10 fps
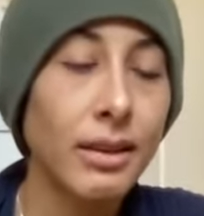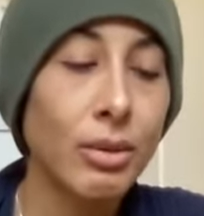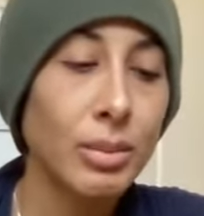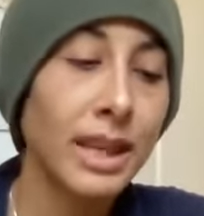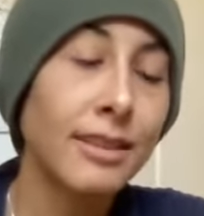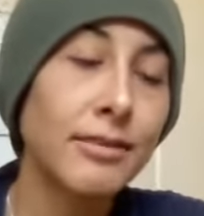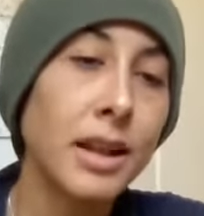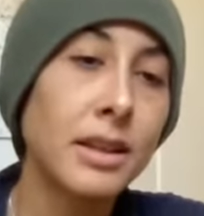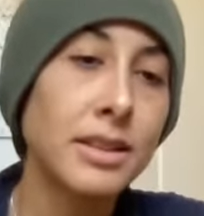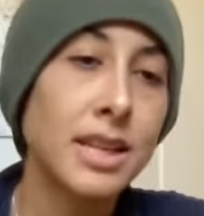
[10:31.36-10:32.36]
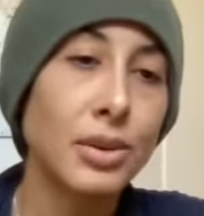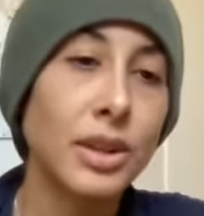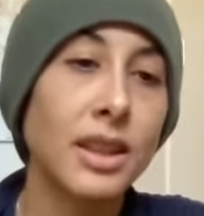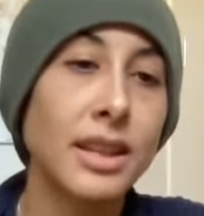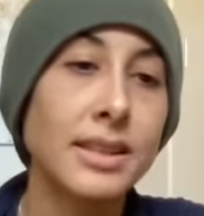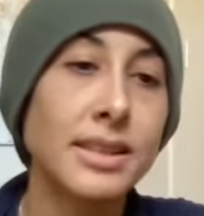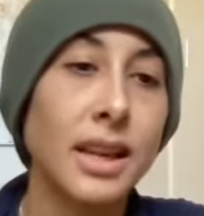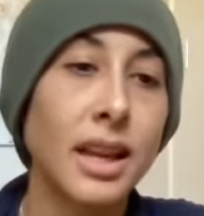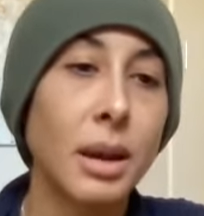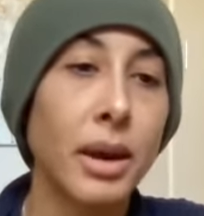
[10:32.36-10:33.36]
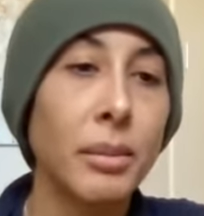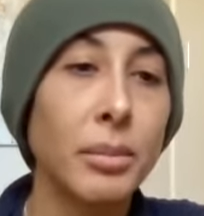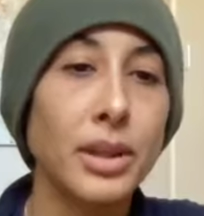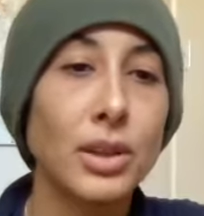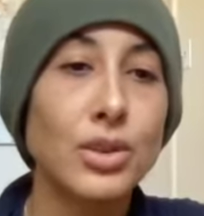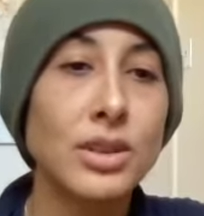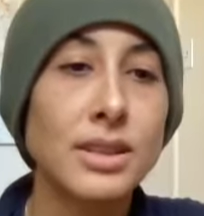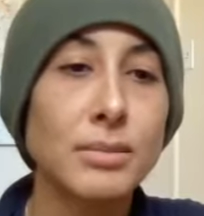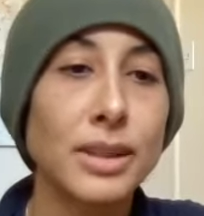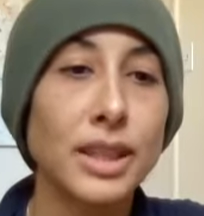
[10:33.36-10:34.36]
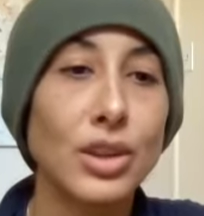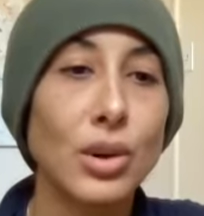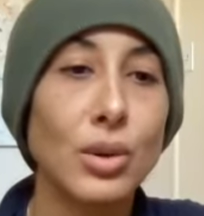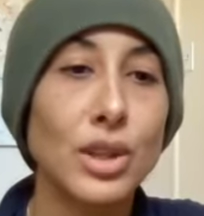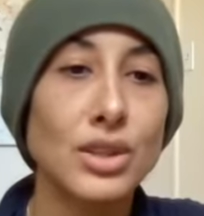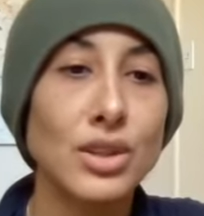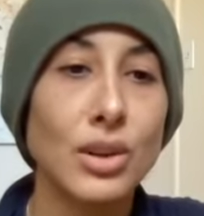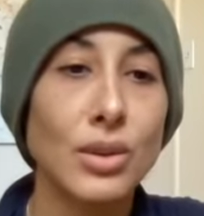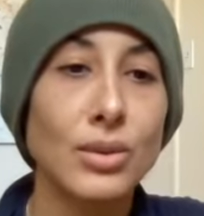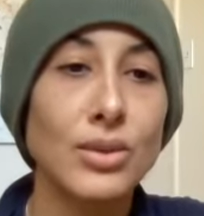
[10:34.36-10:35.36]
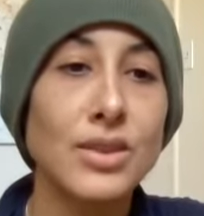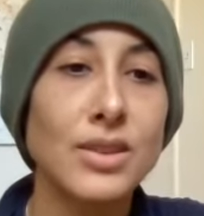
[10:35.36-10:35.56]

There will be involuntary things that come up, and you just simply notice those.